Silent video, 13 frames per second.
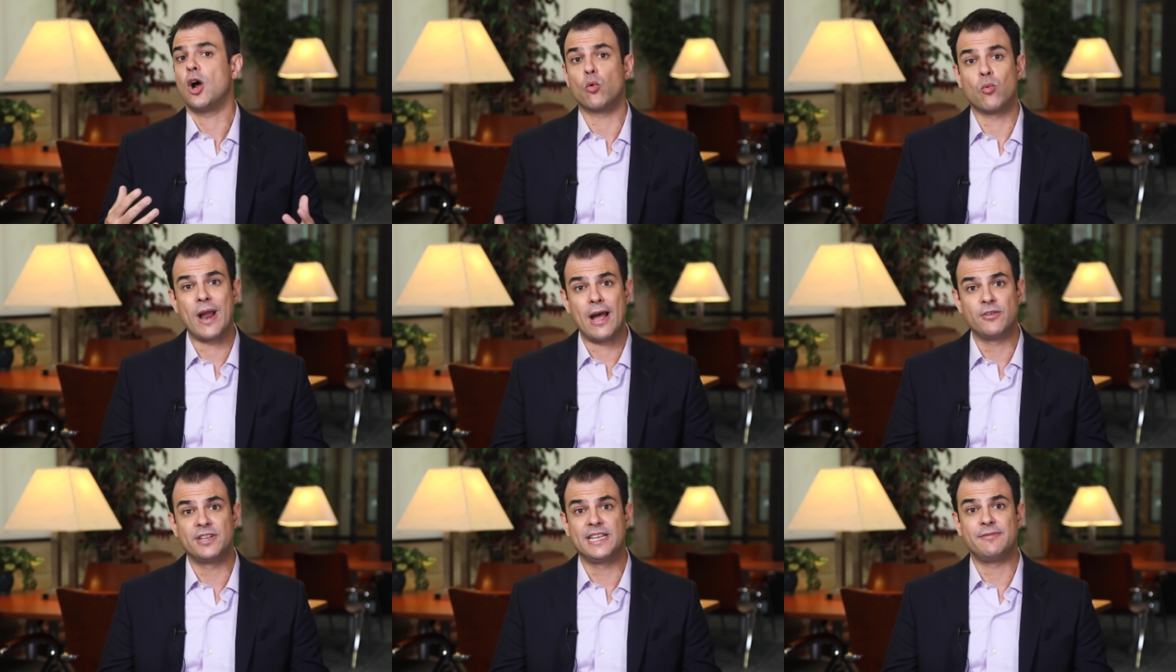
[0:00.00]

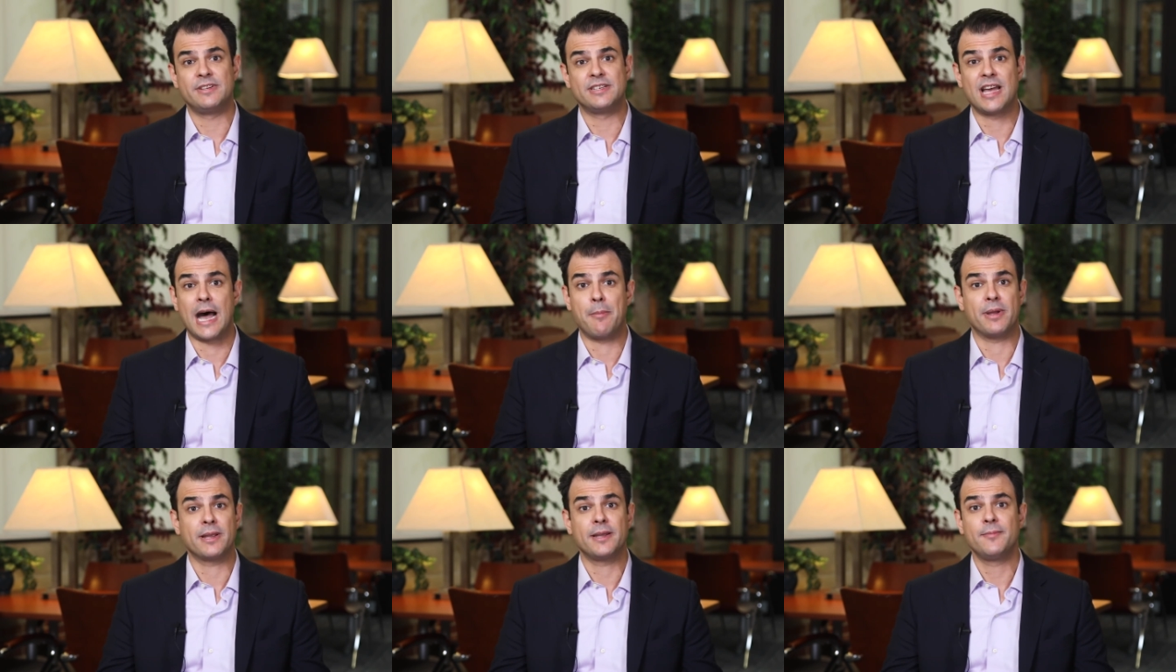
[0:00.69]
around a given
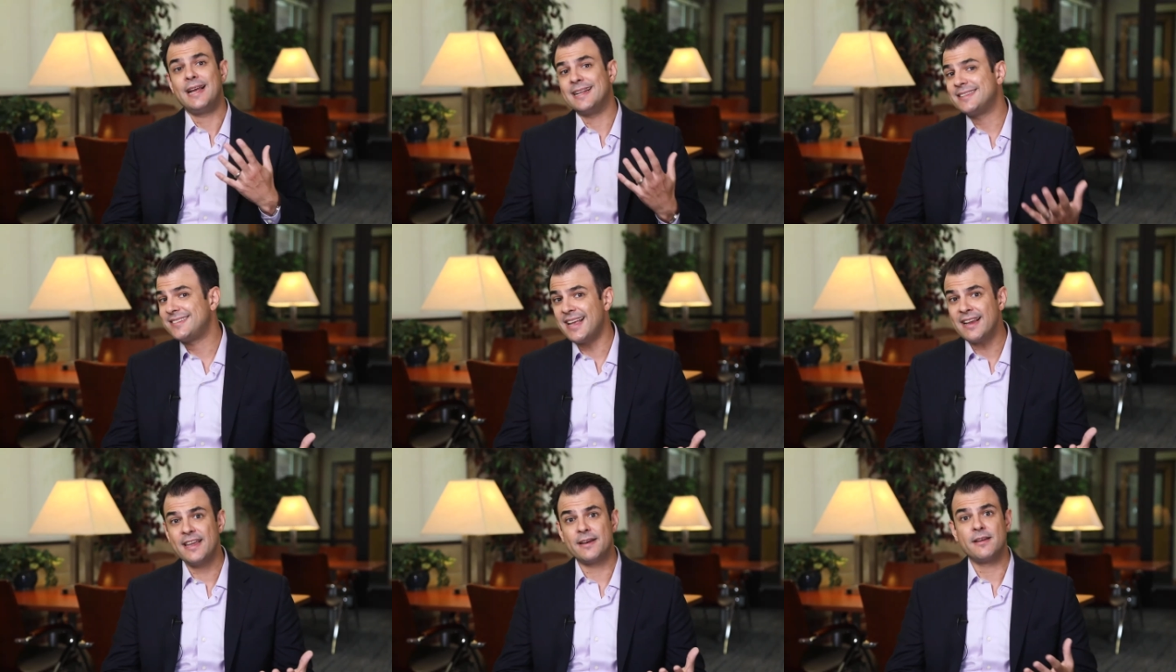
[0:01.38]
topic. And
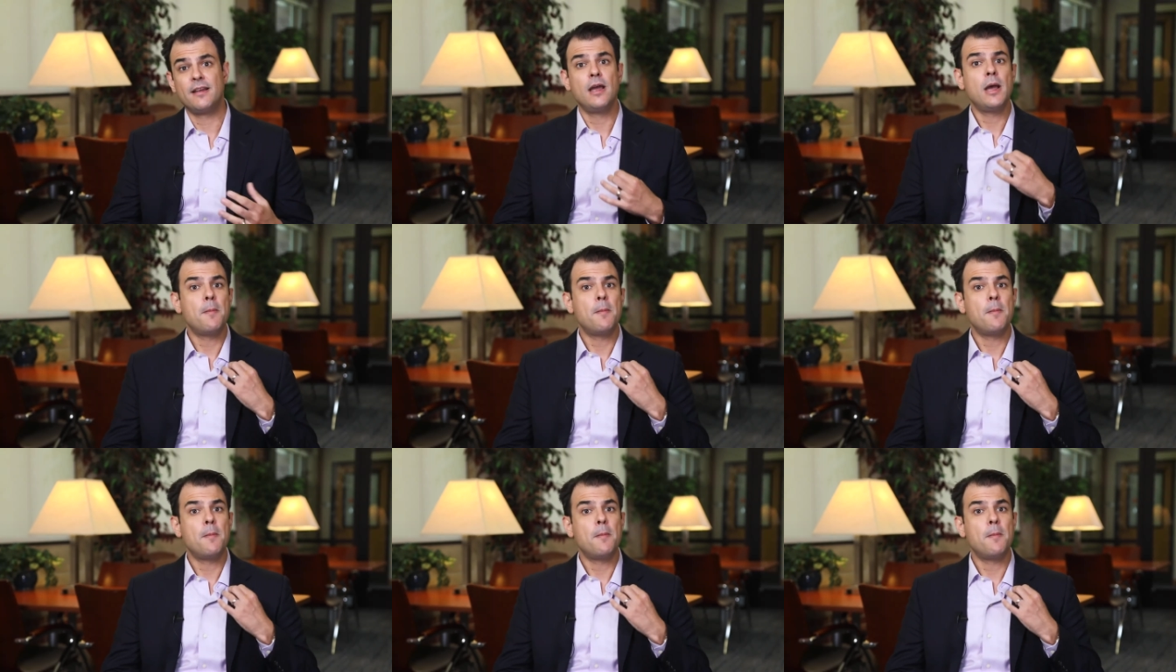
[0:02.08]
second,